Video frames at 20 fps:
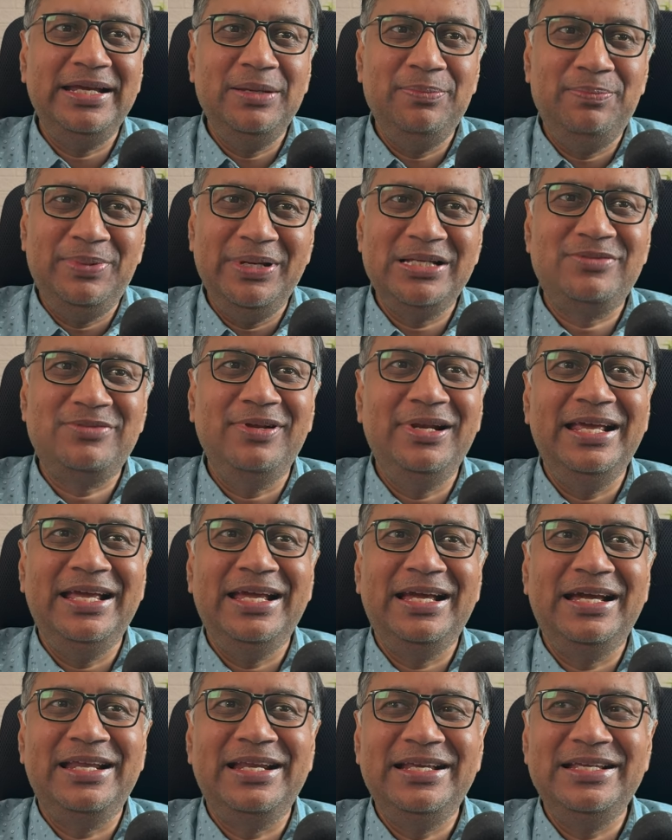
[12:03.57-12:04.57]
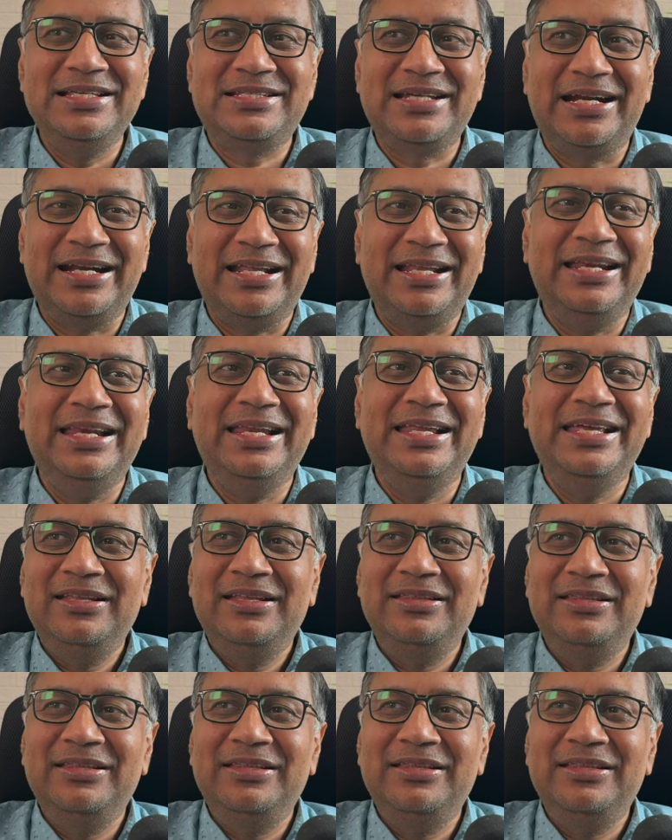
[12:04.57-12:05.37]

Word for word: EPS will increase suddenly.